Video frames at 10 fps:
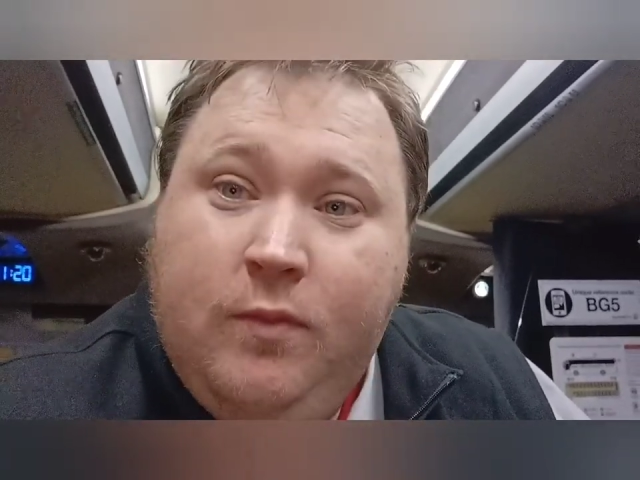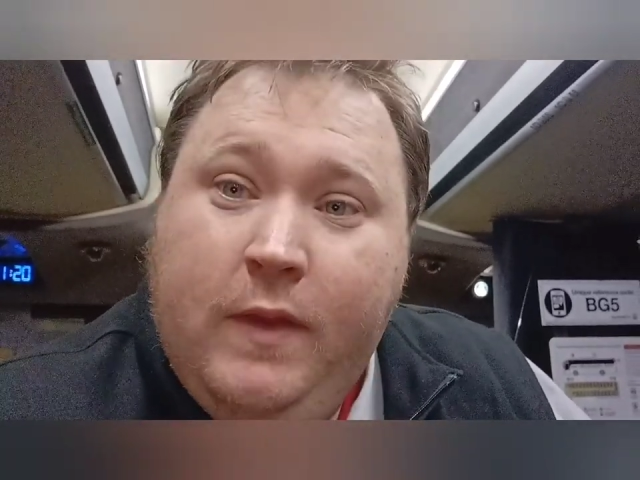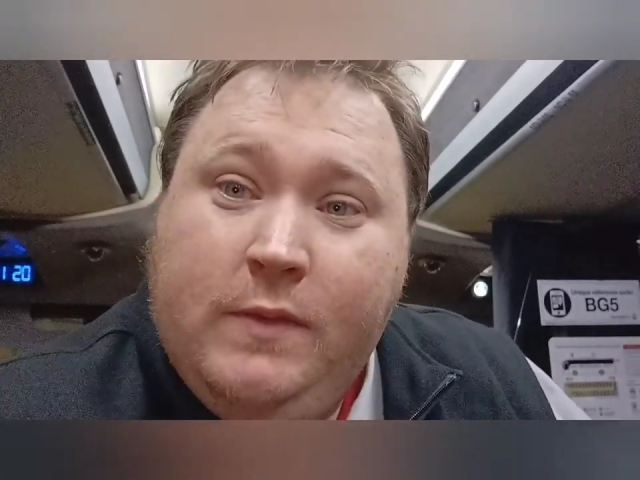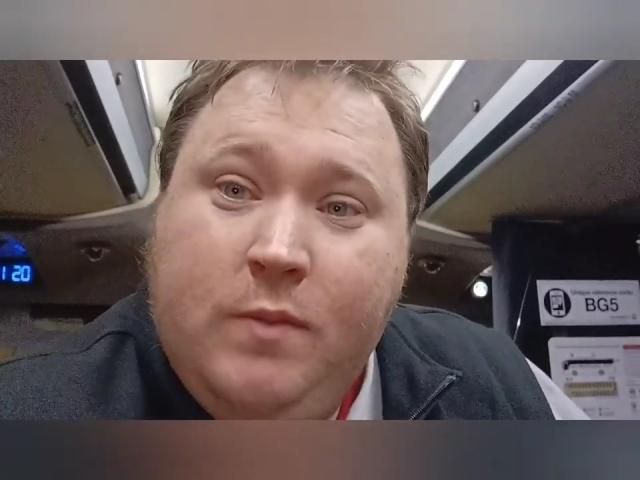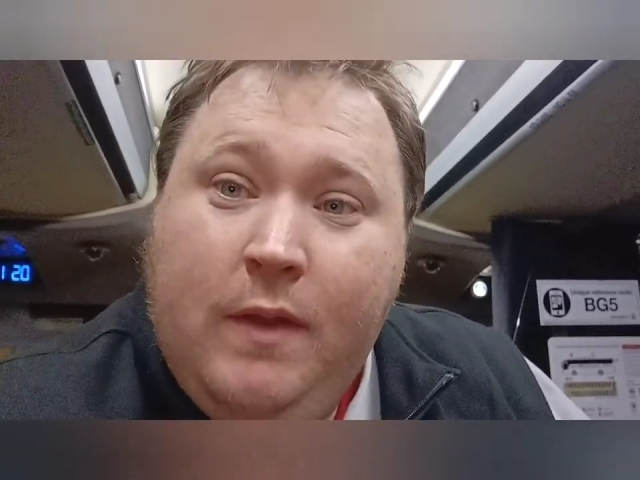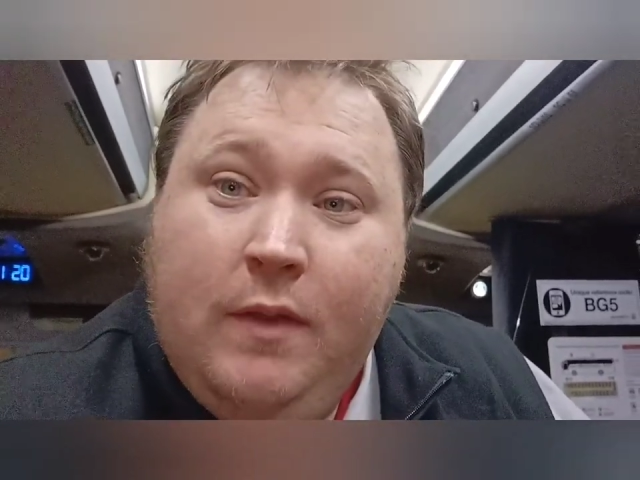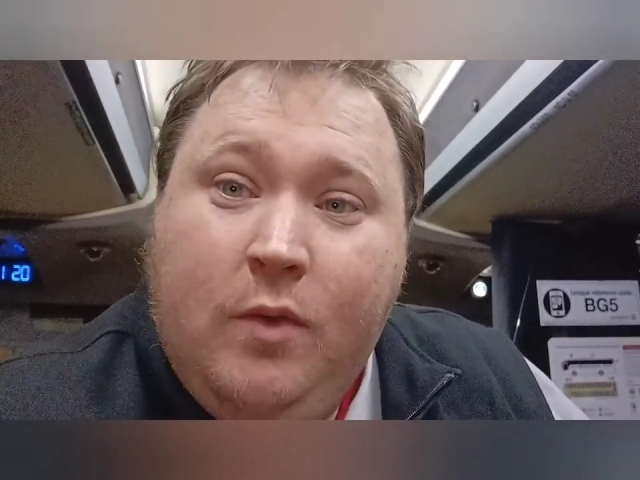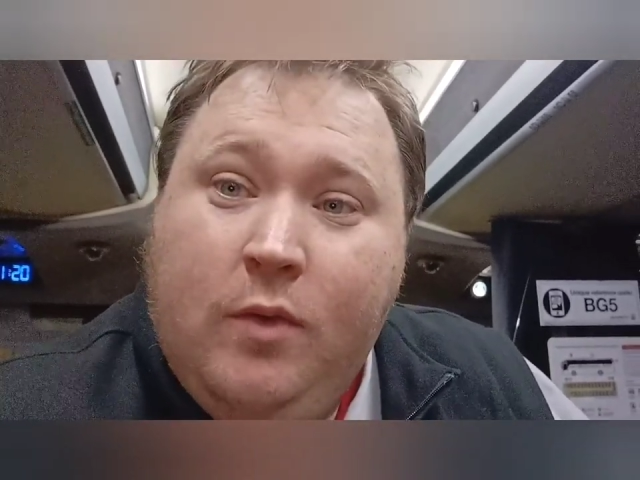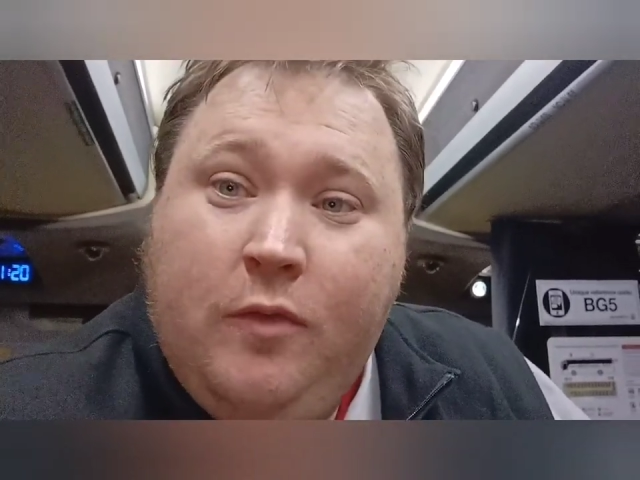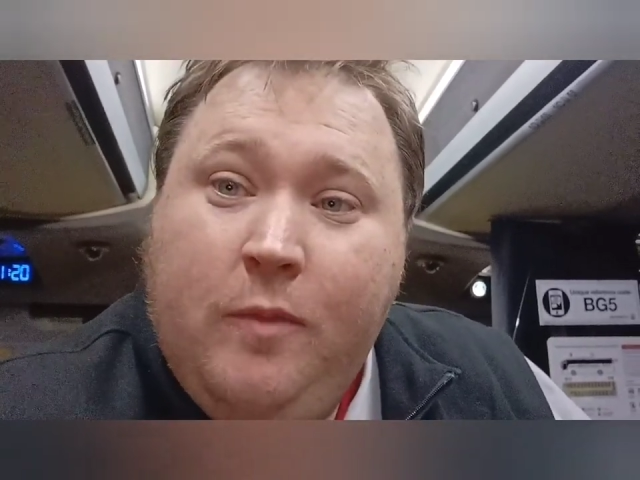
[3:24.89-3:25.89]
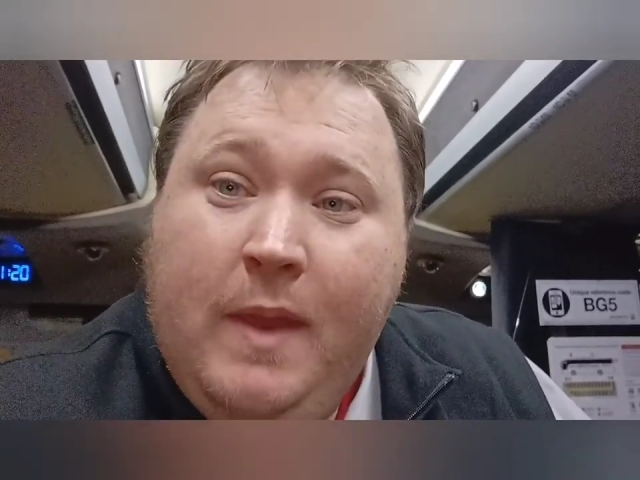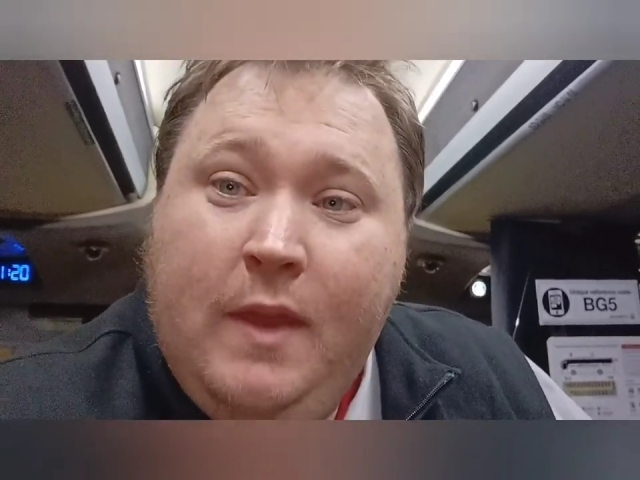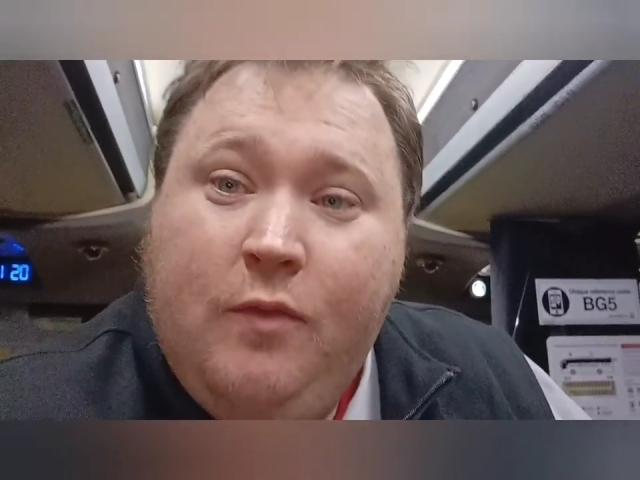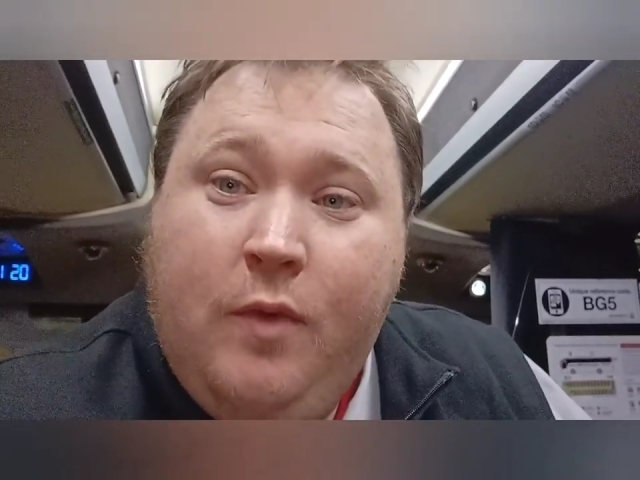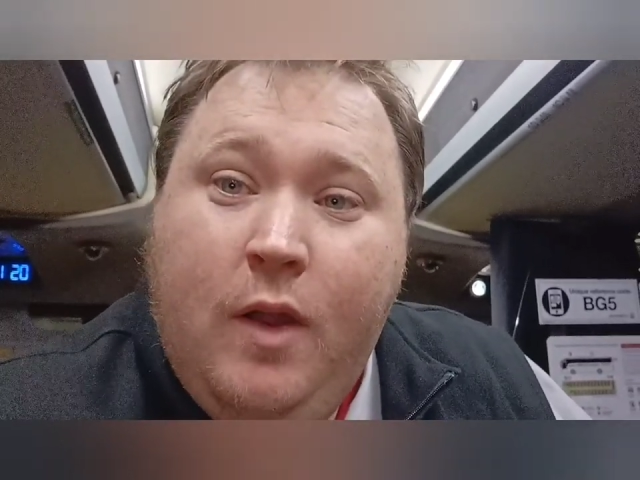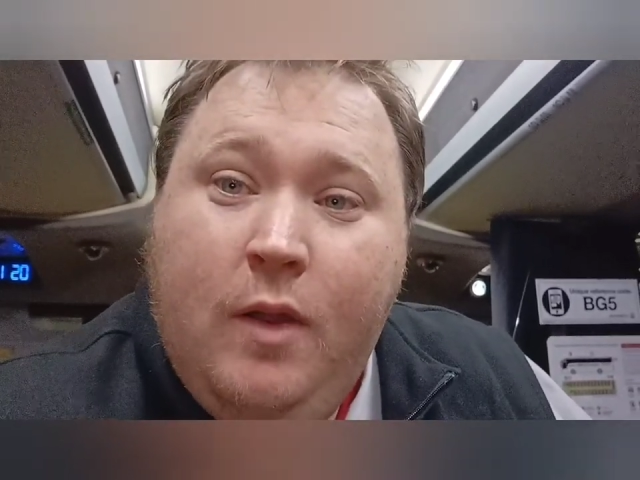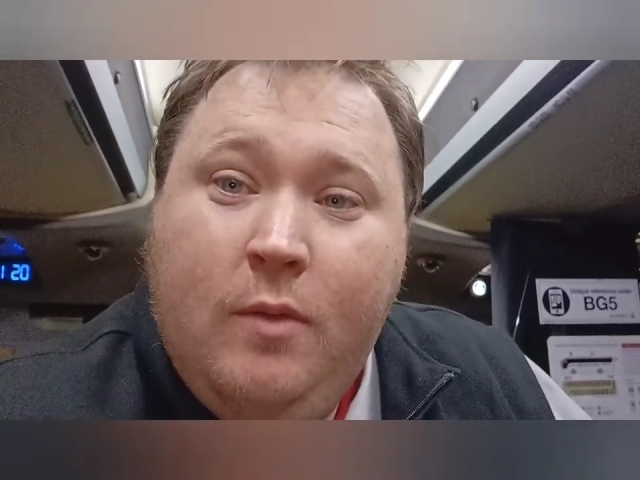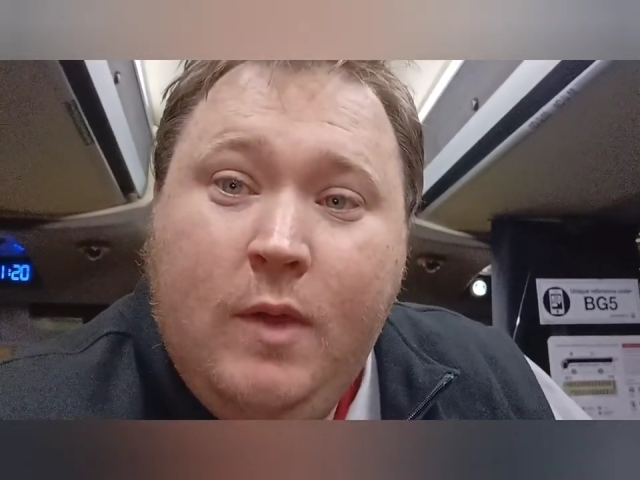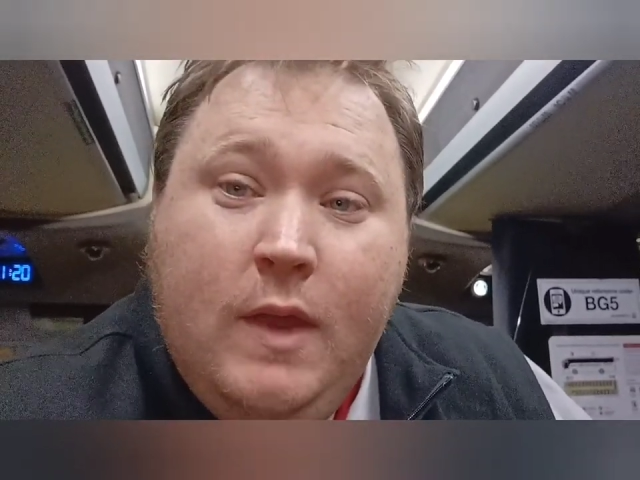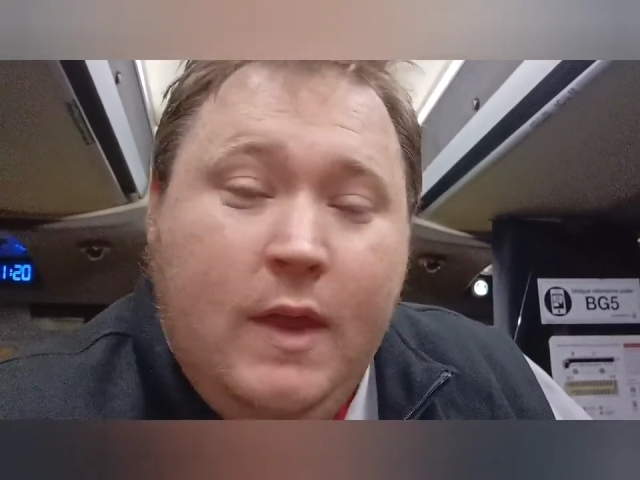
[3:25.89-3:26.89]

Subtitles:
it's around the corner from Heathrow.